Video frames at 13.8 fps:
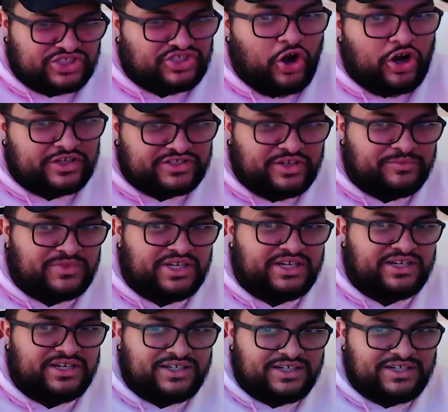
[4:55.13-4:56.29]
Talk something
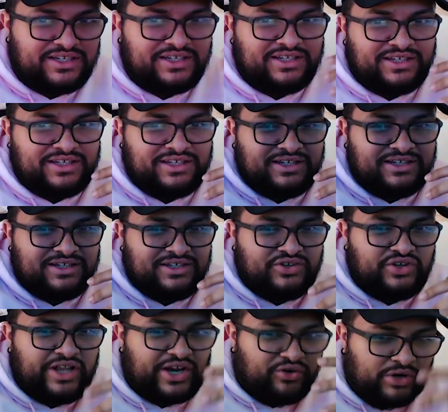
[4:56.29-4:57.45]

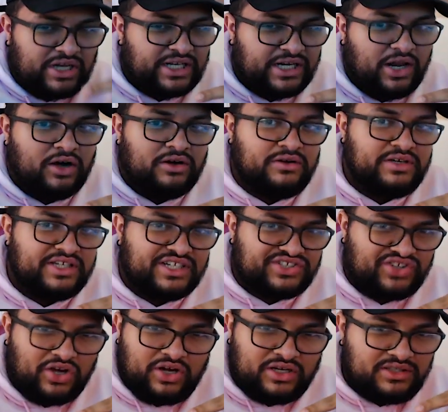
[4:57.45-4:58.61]
like really low in a song.